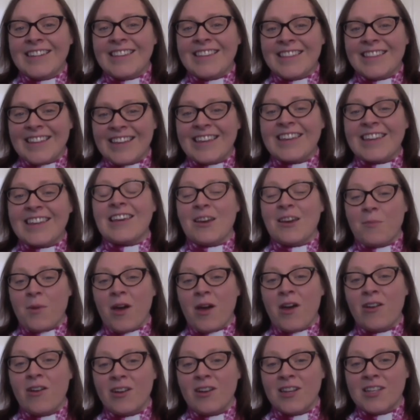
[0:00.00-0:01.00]
thinking
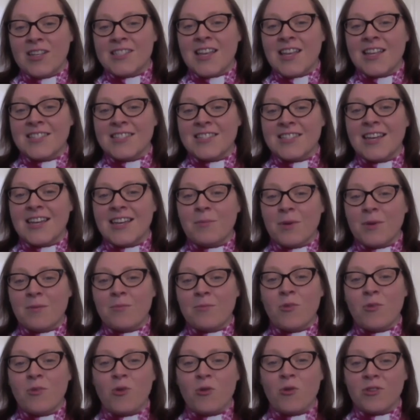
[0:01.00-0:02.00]
about Holy Saturday a bit
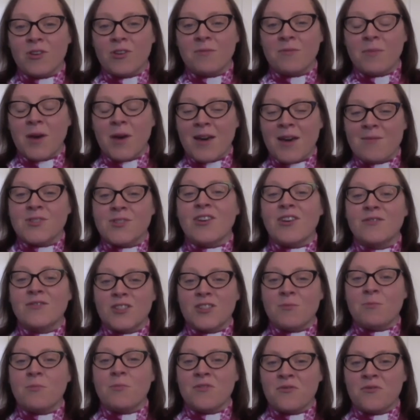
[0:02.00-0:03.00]
more than perhaps I've
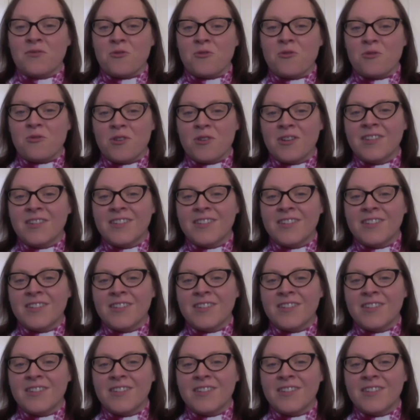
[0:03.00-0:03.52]
done before.